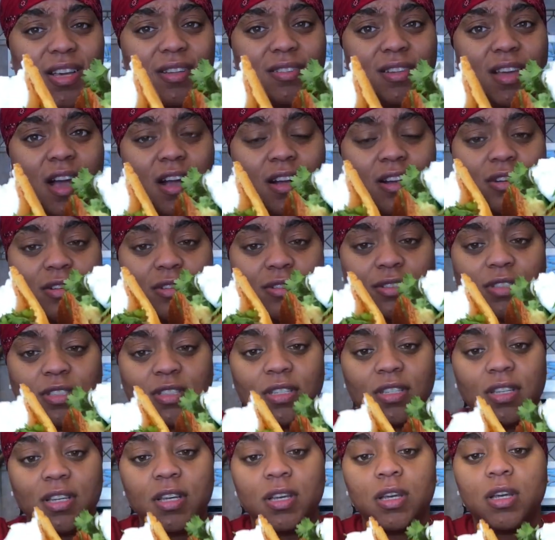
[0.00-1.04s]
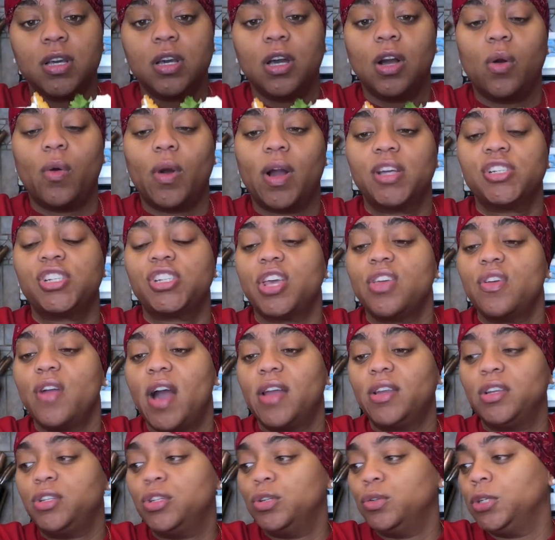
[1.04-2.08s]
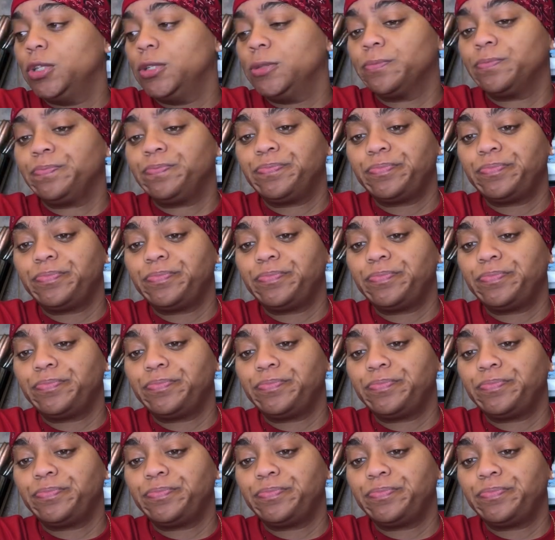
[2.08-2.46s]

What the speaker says: tacos? Well, I'll show you how to do it.